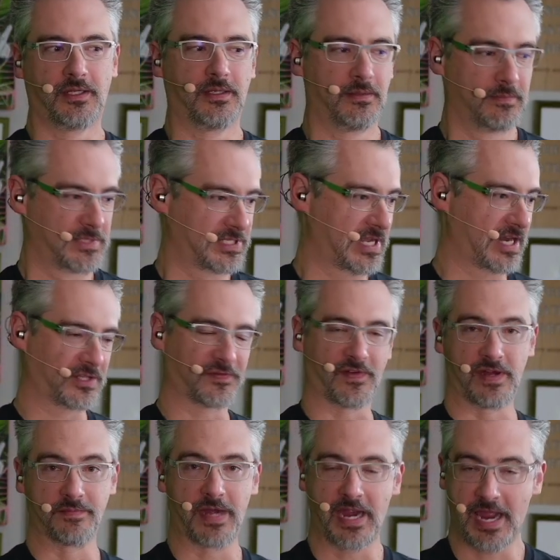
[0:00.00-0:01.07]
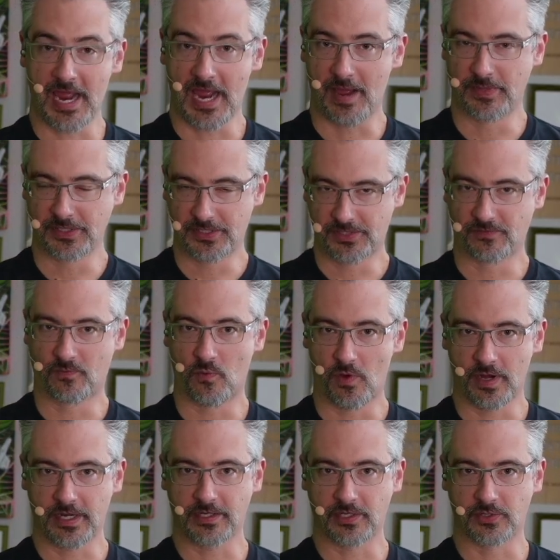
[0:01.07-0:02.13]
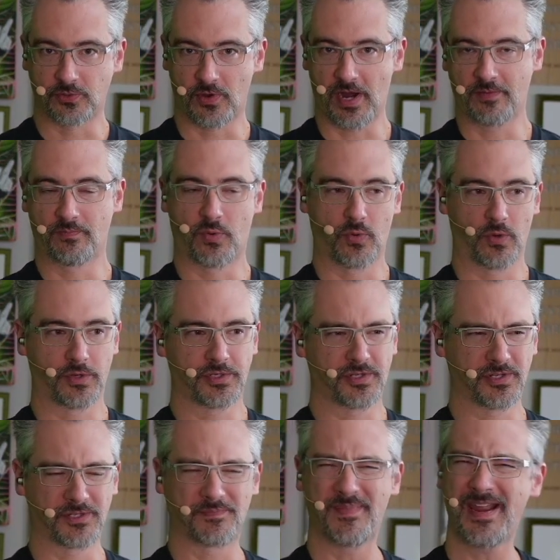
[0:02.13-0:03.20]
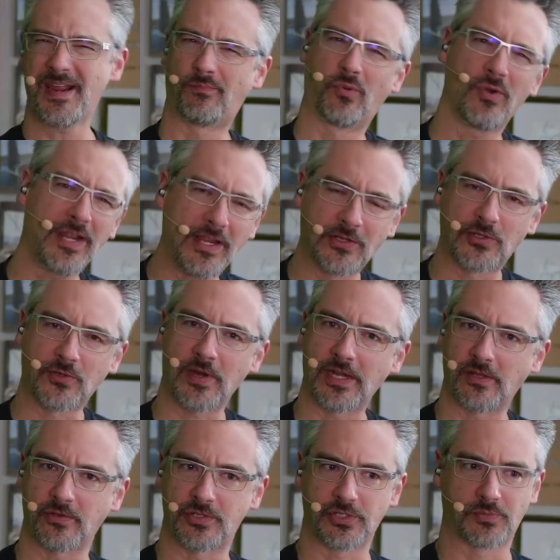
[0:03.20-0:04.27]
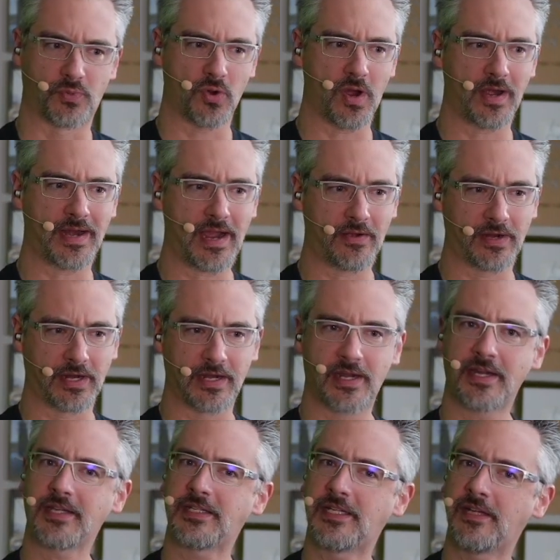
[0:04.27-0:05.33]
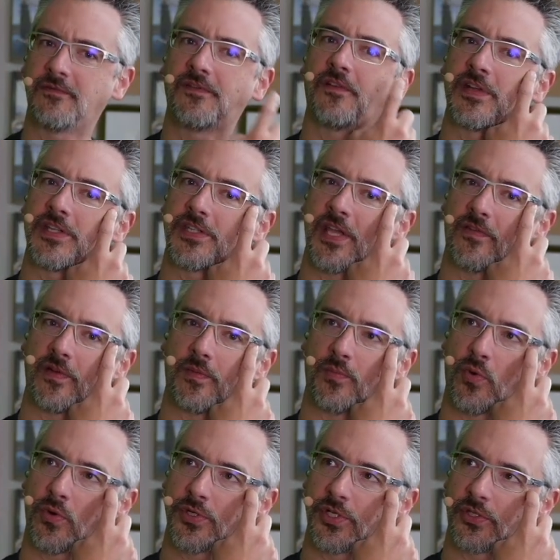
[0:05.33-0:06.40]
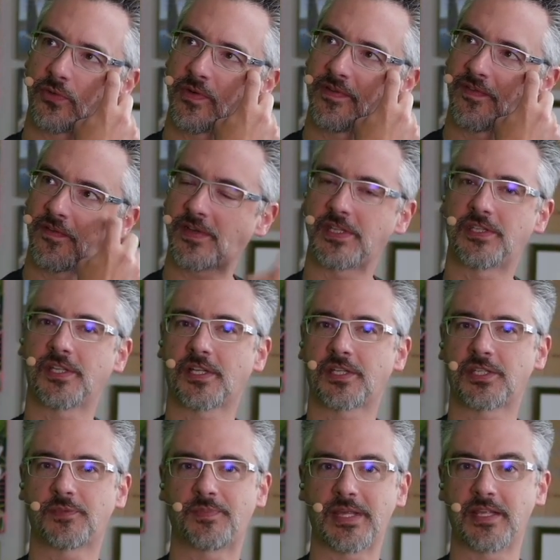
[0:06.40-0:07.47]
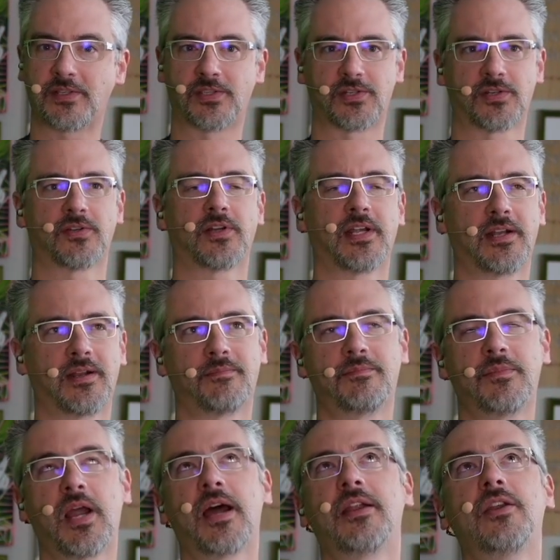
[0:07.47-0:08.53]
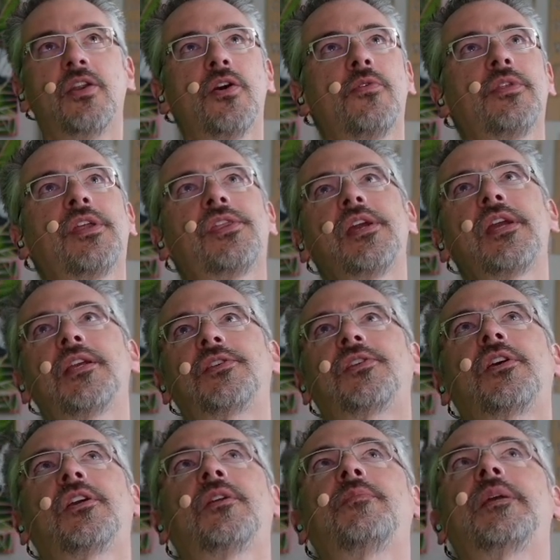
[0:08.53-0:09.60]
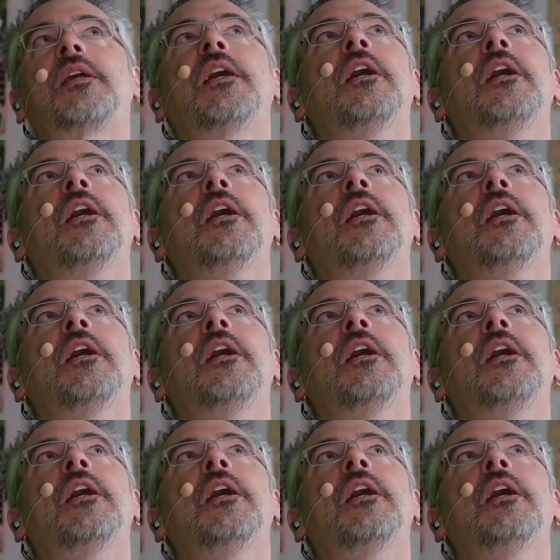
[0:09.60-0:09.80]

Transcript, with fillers: satisfy my habits of wanting to drive Porsches. Man, bring a trailer just brought out a 1957 Porsche 356 Speedster, and i i know the thing is going to be